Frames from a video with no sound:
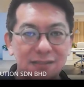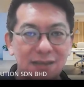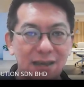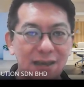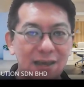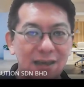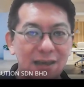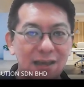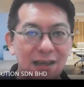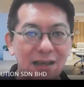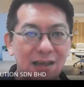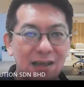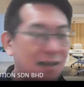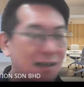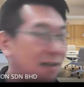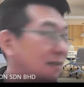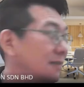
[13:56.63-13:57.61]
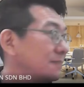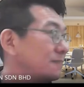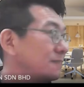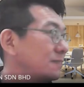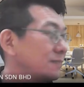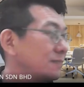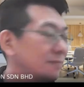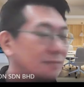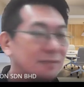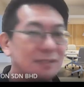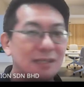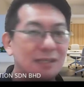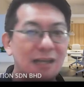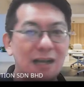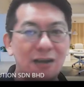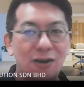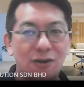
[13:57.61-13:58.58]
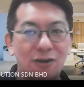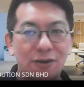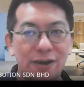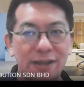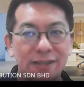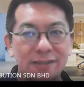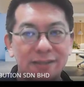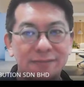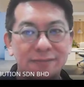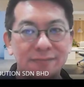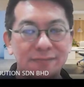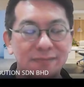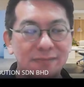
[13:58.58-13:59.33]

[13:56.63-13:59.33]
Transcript: okay, are correct.